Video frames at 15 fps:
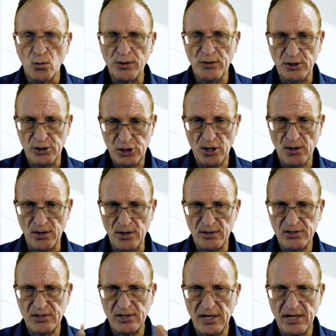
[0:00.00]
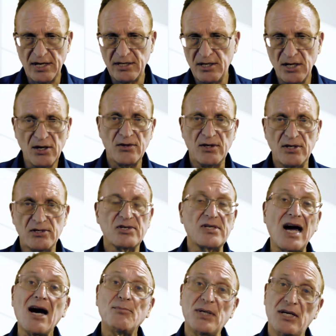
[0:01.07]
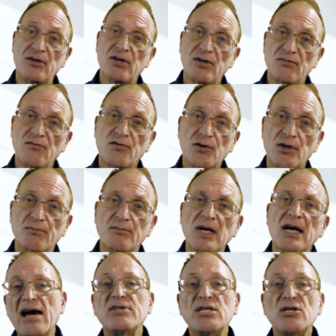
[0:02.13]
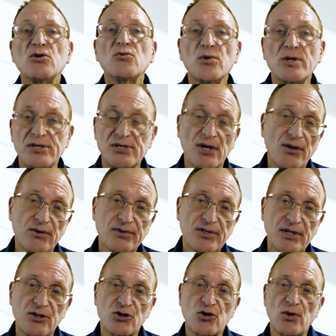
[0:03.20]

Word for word: with the charts and nothing stopping them from having good results in